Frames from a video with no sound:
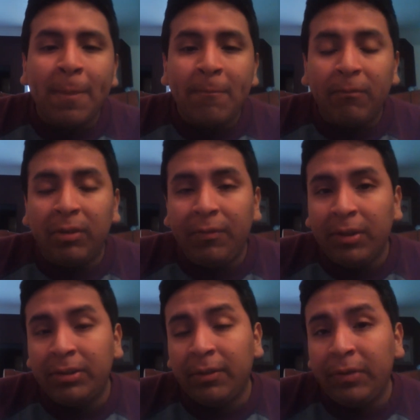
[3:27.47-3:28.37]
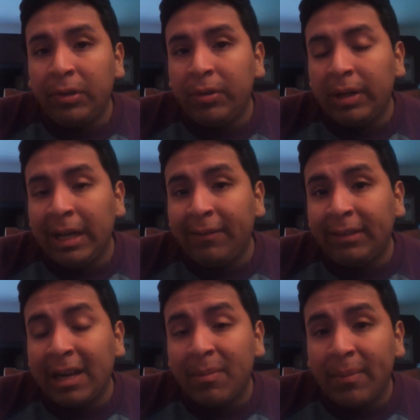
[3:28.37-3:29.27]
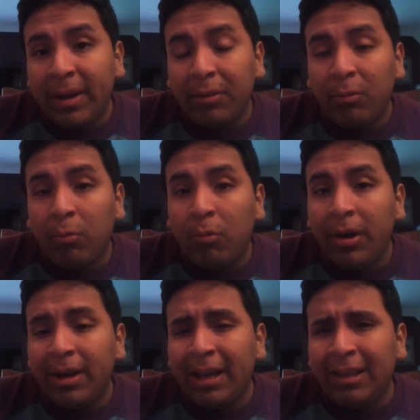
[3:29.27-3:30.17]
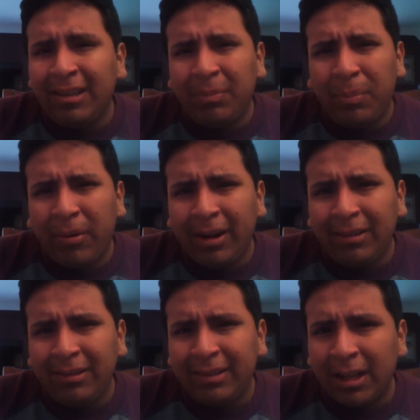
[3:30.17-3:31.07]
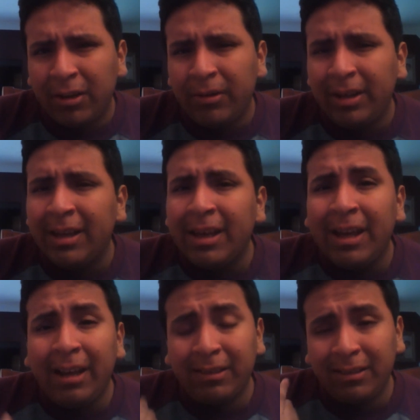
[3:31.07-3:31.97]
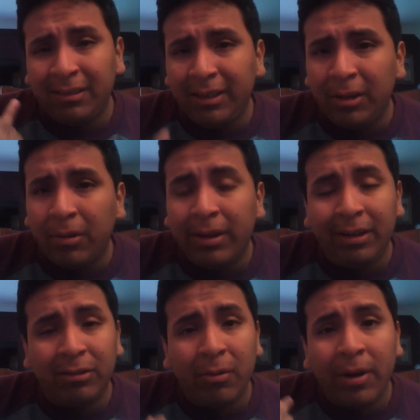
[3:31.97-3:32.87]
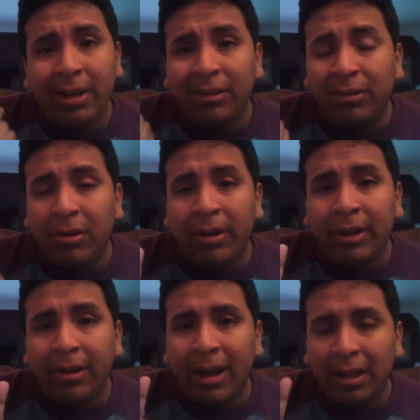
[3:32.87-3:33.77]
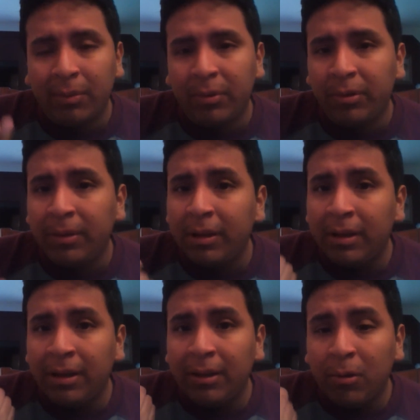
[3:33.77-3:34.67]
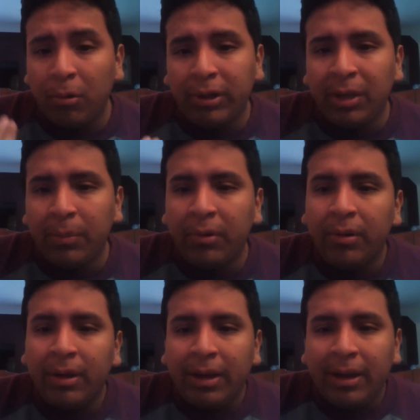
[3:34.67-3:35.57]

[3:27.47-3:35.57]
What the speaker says: For the Philadelphia Union, I have Zach McMath, who won at his price salary is a steal, and he's already a starting caliber goalkeeper.